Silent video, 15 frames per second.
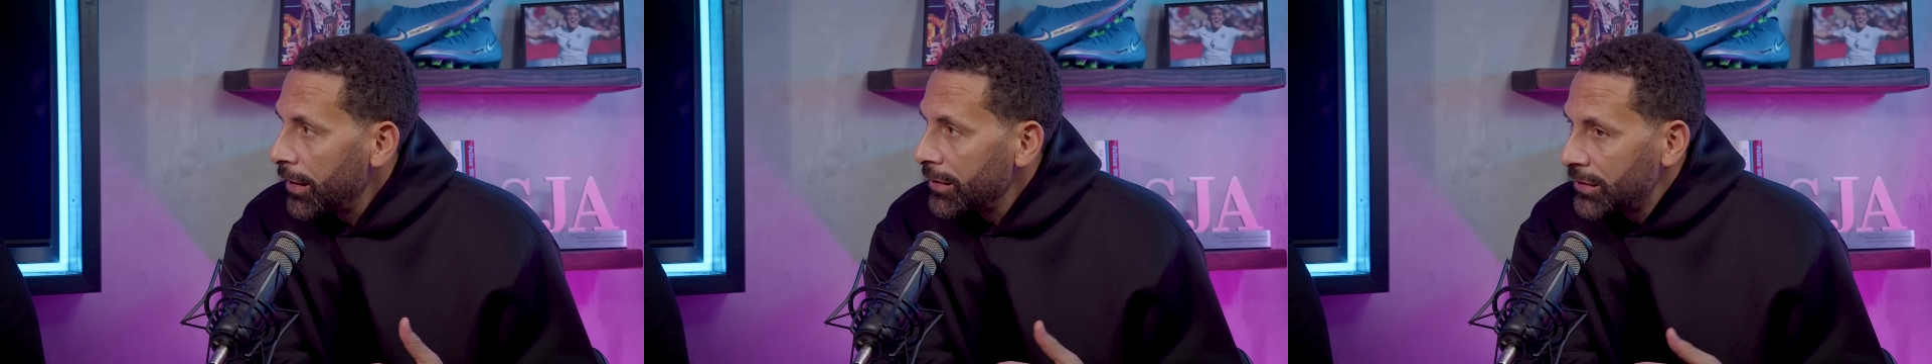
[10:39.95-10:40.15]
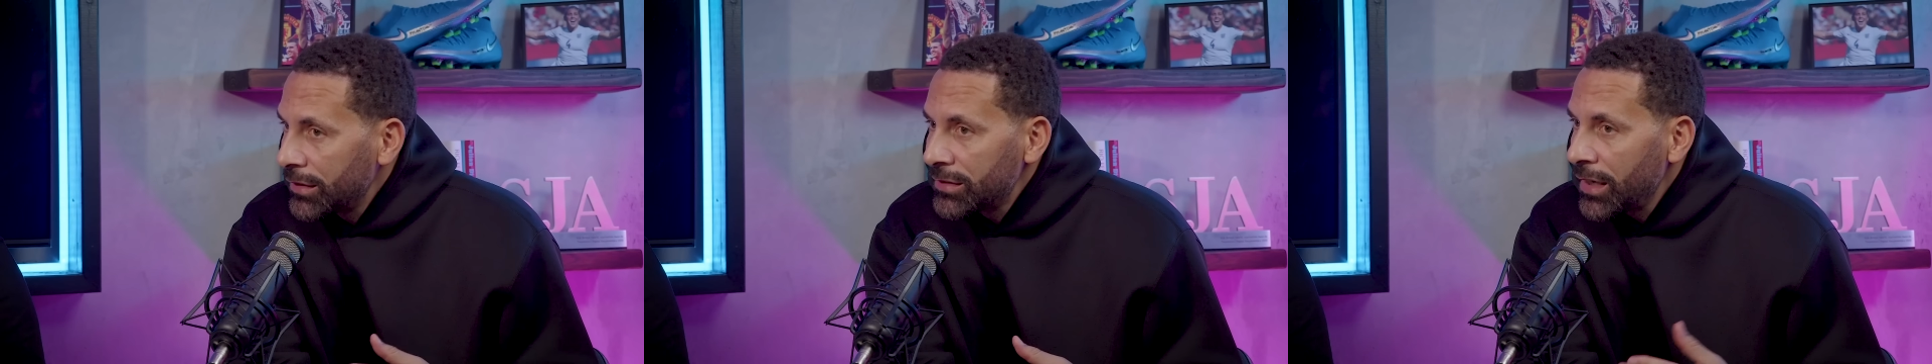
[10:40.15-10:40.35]

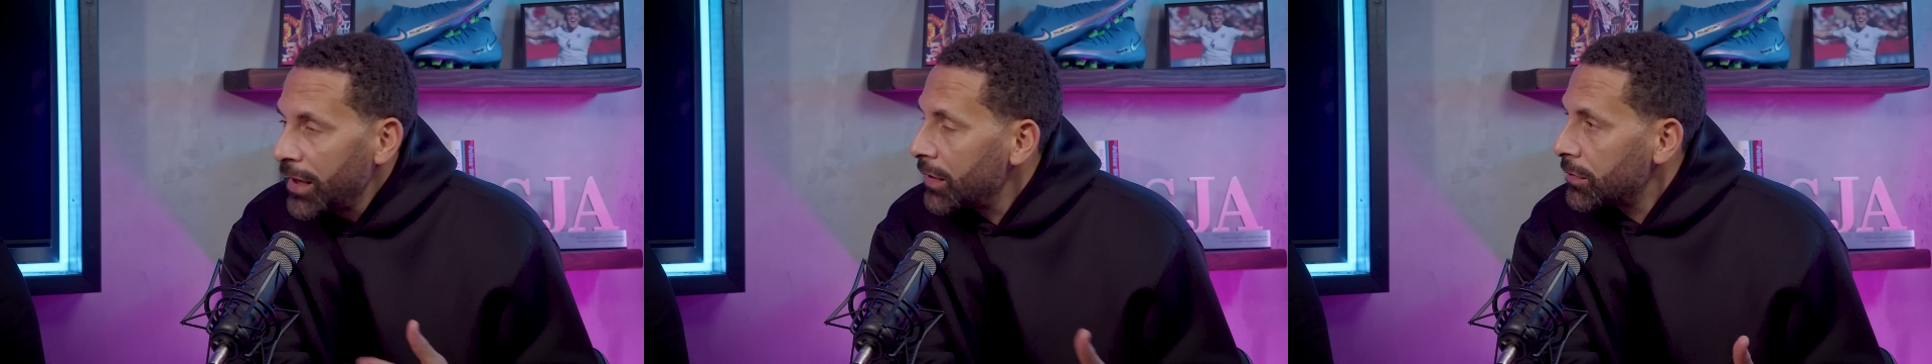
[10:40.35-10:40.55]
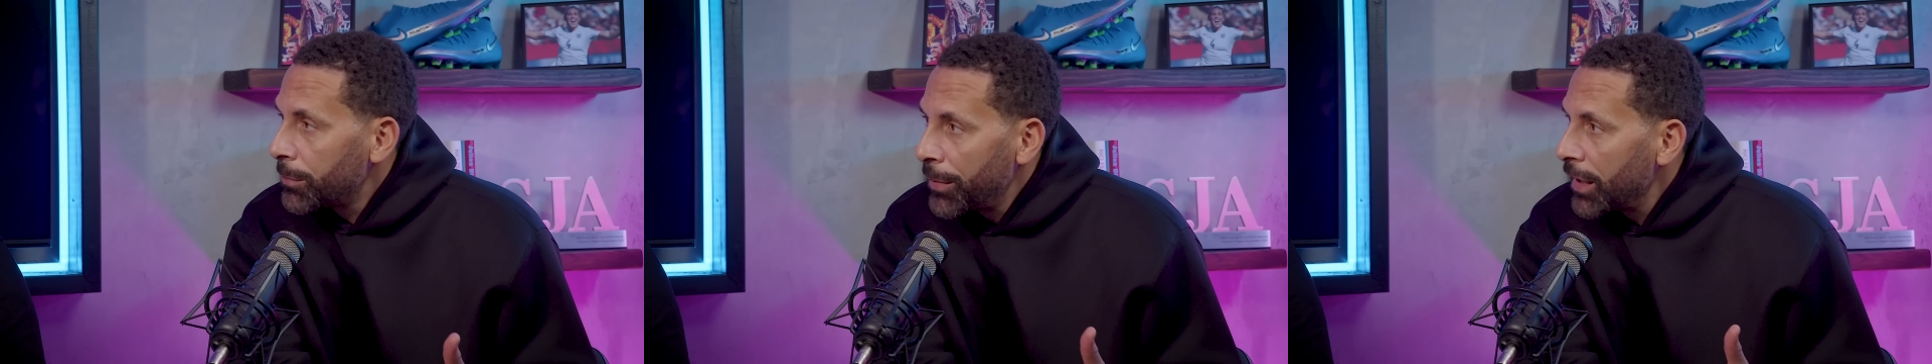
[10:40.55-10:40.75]
It
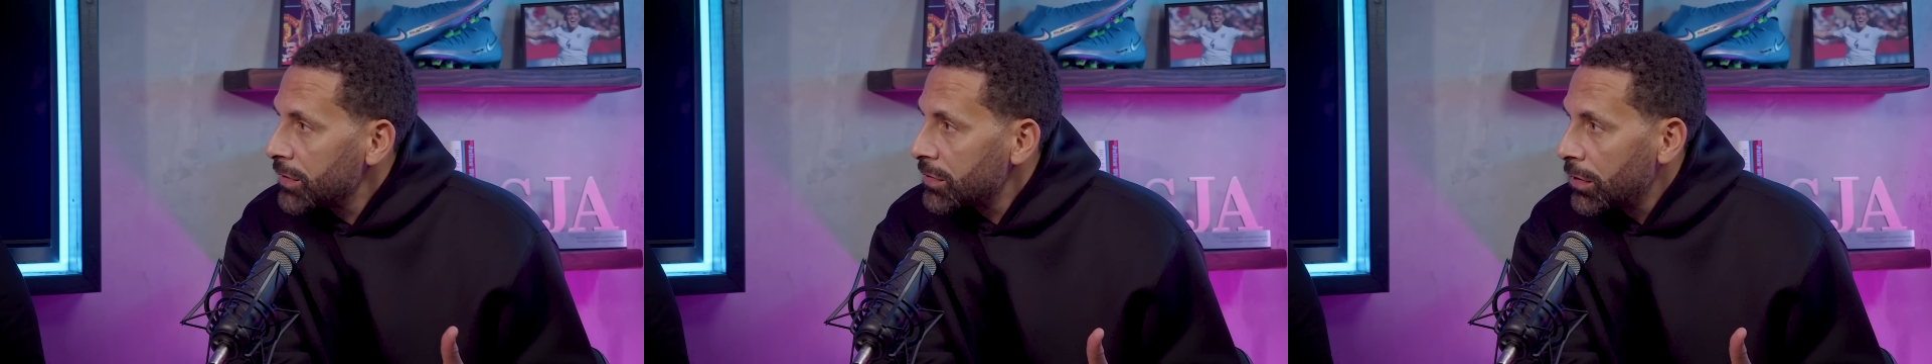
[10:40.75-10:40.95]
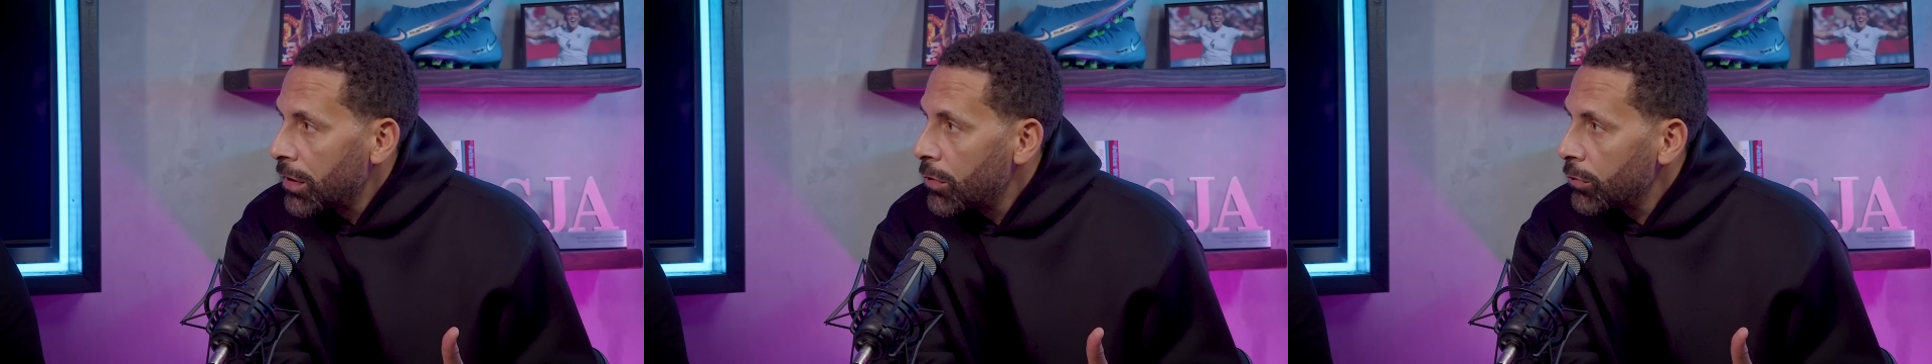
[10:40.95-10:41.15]
dictated the pace
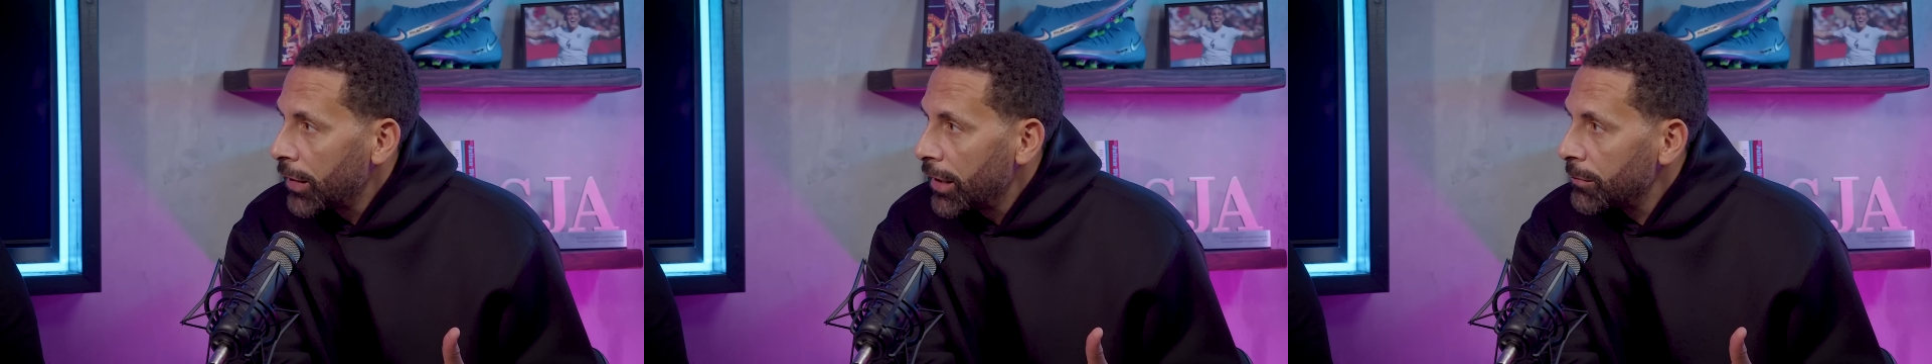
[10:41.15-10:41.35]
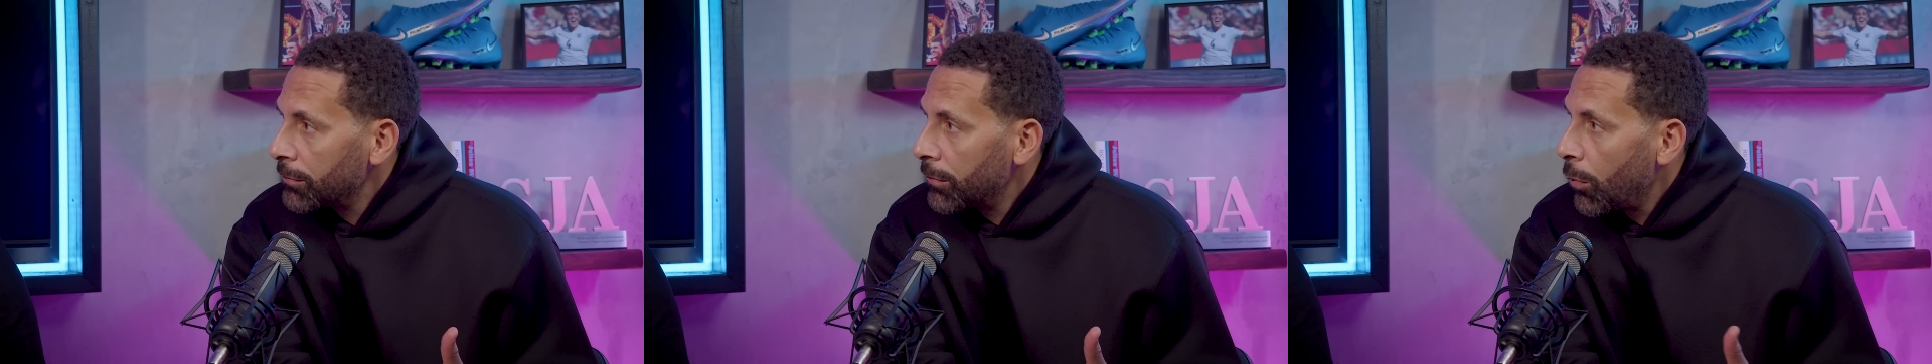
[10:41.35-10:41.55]
of the whole
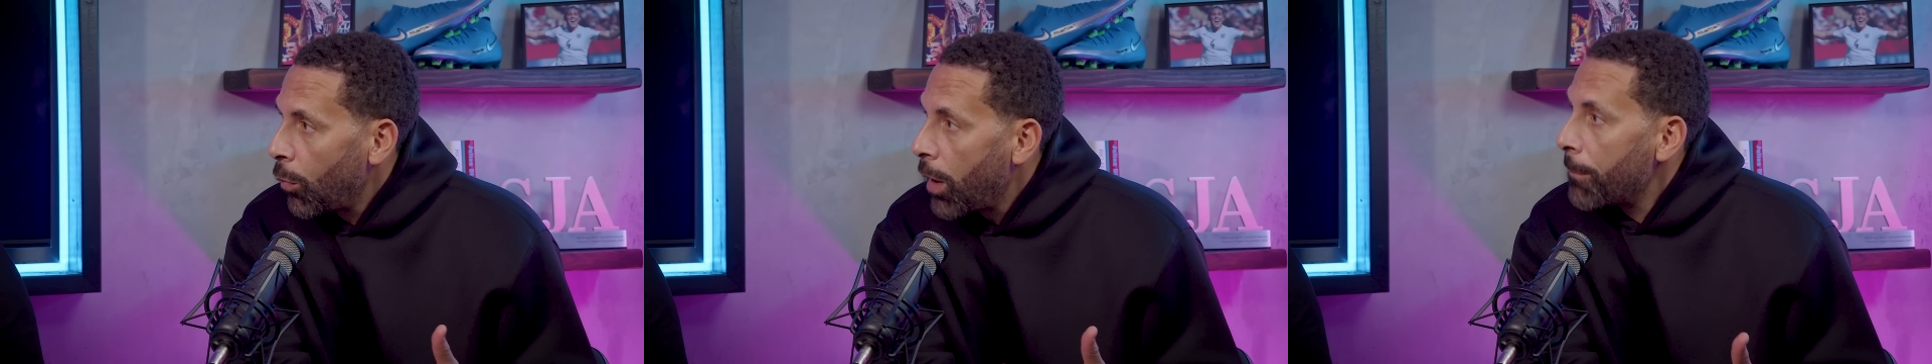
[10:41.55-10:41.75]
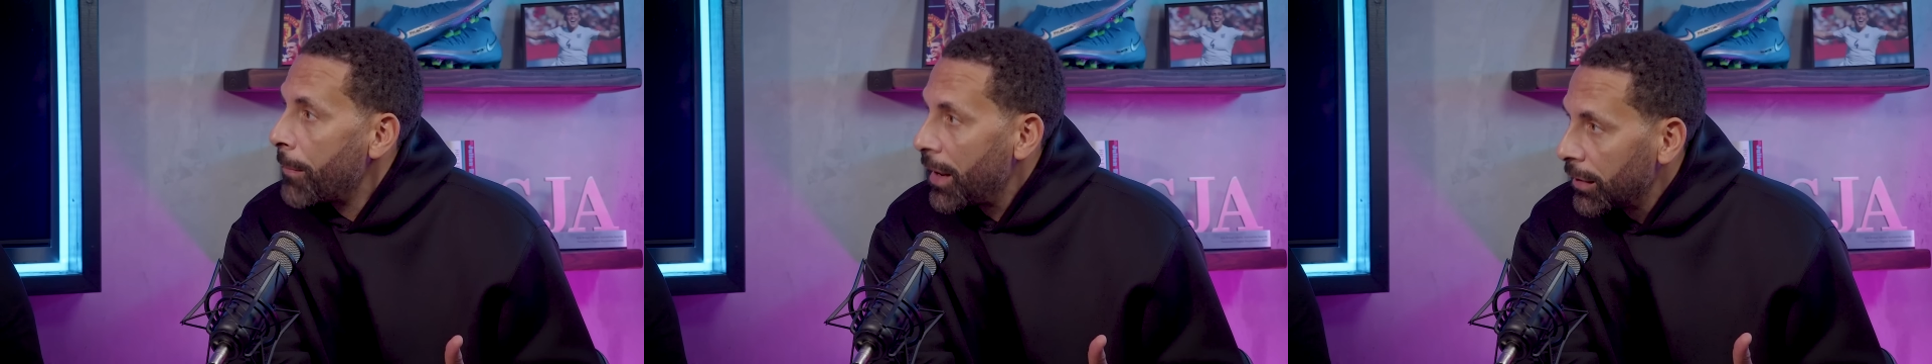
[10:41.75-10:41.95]
game. Mm.
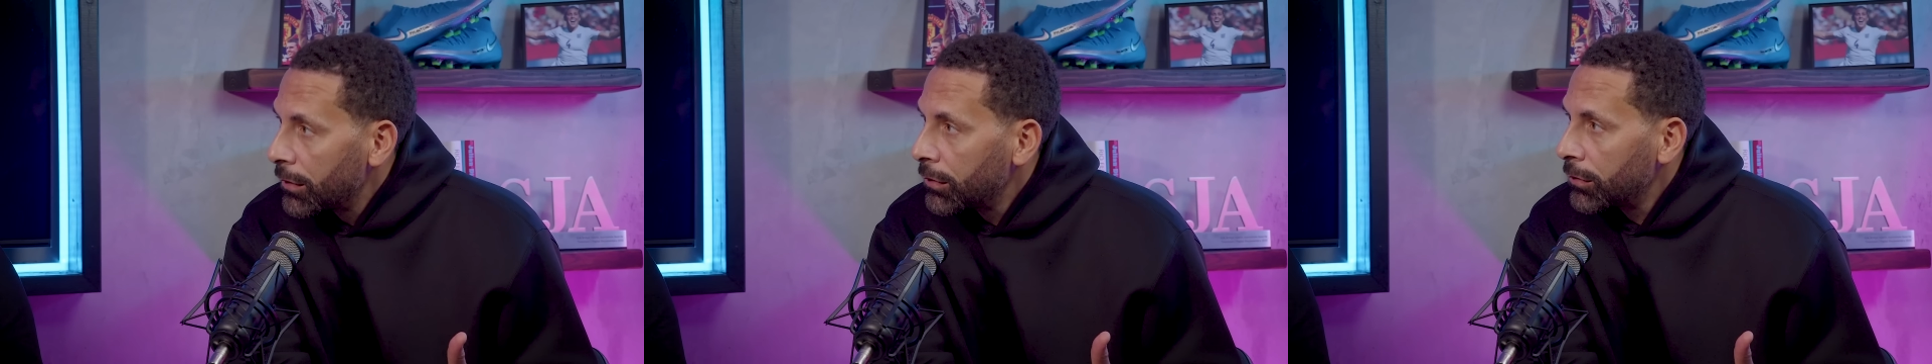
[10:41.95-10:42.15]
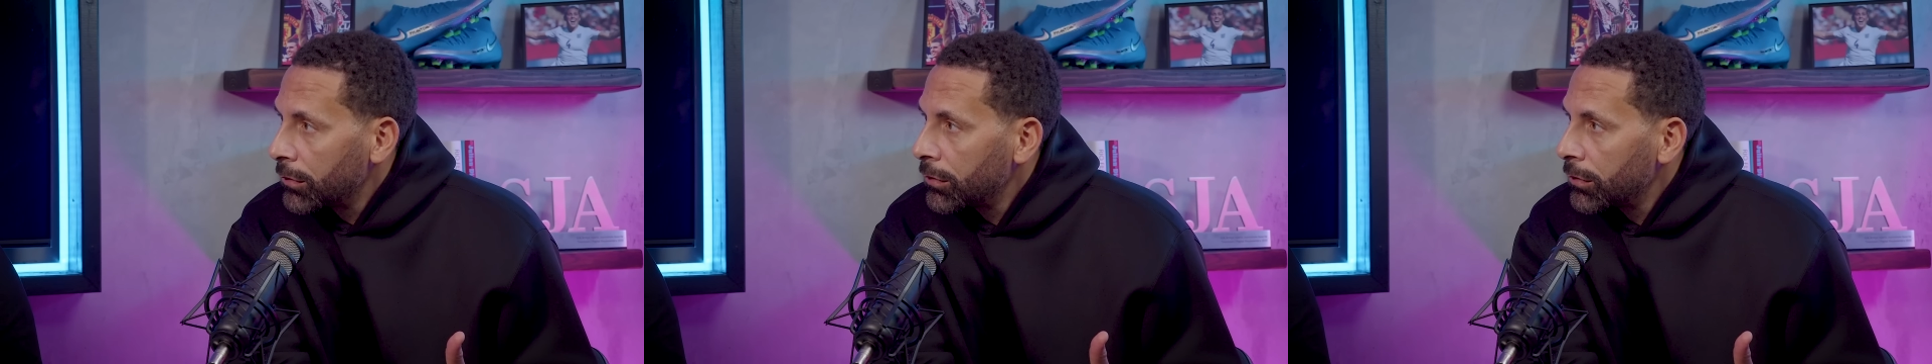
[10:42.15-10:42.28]
One man.